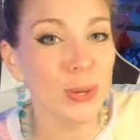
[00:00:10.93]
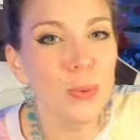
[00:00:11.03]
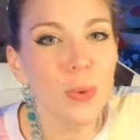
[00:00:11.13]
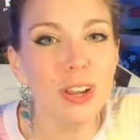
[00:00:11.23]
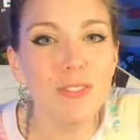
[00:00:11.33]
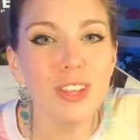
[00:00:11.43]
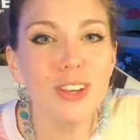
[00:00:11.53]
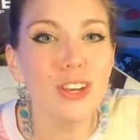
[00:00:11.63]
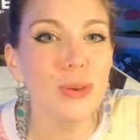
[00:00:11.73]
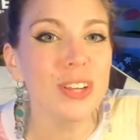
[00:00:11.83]
one of the
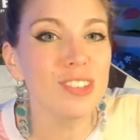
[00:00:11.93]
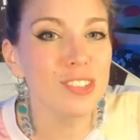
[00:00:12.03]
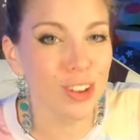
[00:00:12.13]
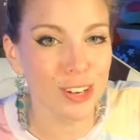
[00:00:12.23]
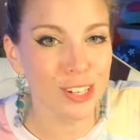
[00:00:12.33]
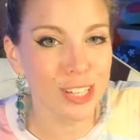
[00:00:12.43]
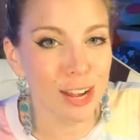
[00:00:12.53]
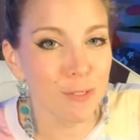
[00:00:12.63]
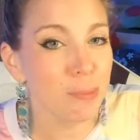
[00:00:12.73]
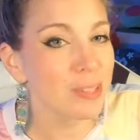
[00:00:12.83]
newest starter deck
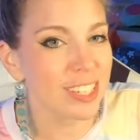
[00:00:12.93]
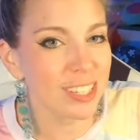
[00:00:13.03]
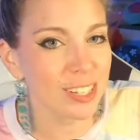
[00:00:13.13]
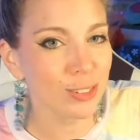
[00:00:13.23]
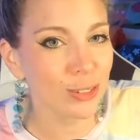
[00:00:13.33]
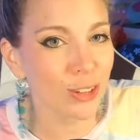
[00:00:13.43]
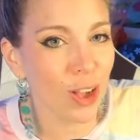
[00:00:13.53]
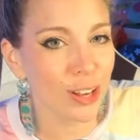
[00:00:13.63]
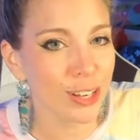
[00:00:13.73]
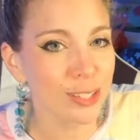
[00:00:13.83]
from Disney
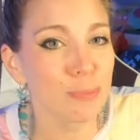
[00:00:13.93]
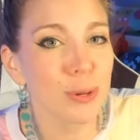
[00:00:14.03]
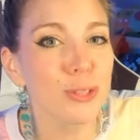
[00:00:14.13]
Lorcana's most